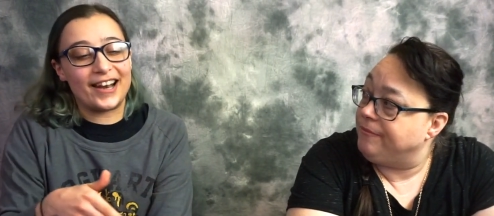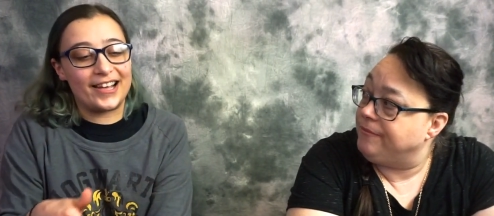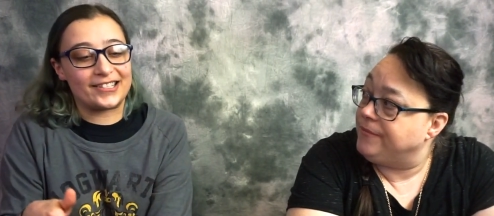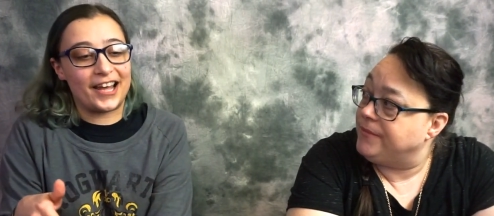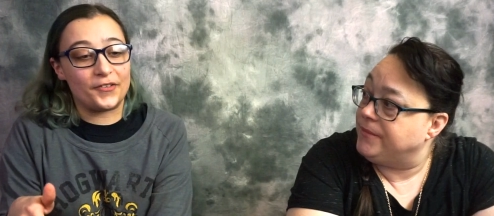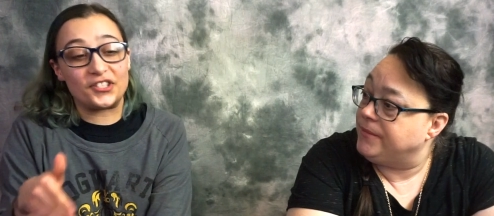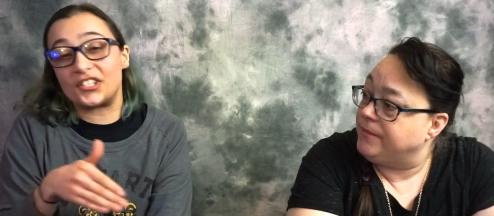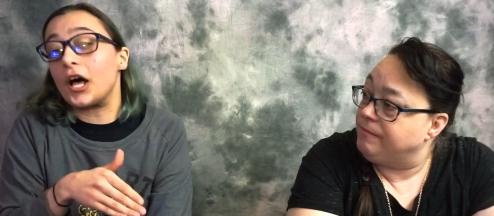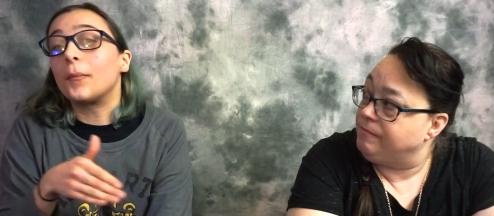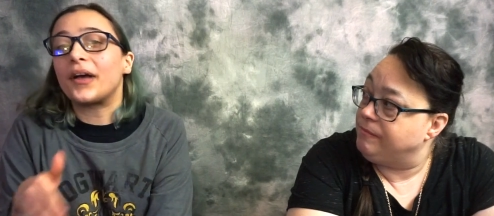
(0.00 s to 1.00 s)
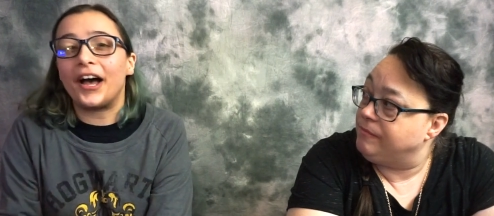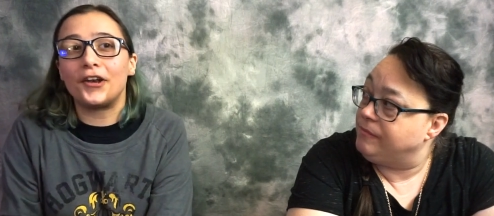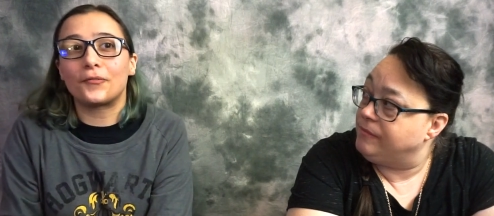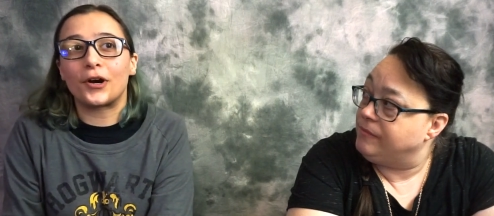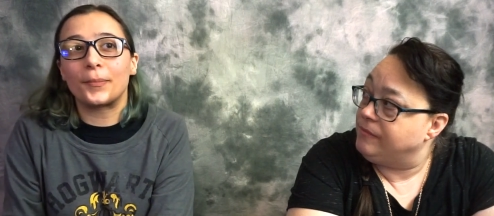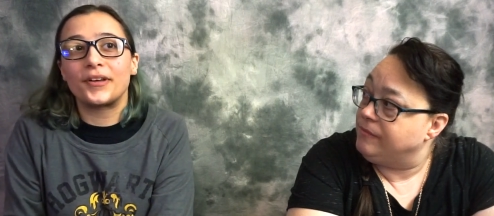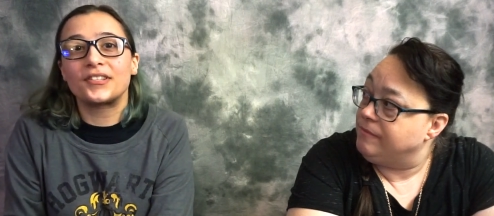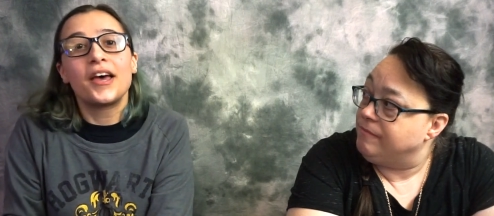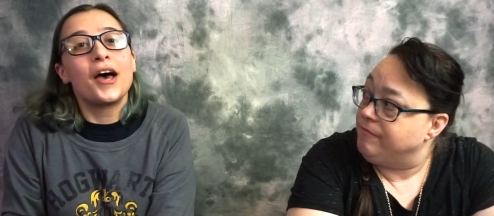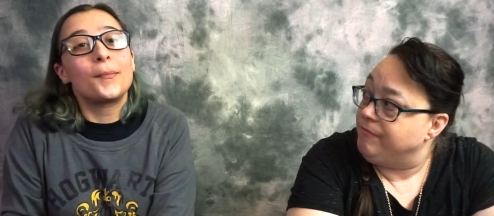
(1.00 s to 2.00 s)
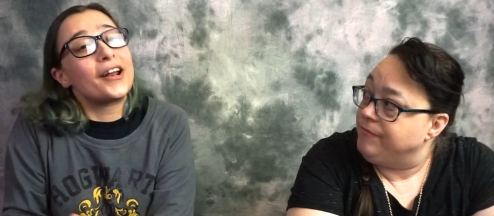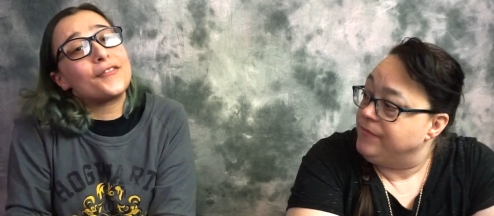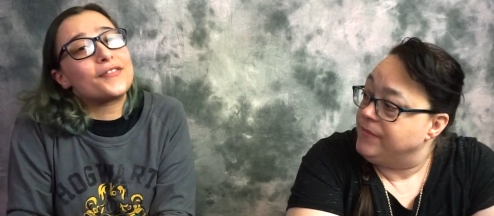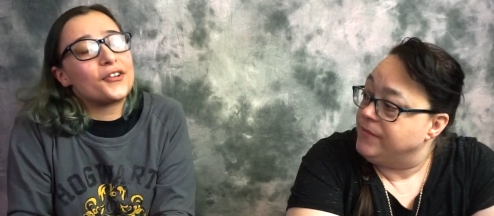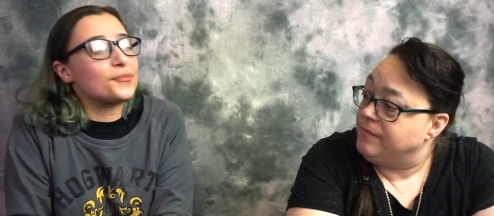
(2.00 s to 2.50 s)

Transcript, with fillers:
Speaker 1: has to have some kind of purpose, but I felt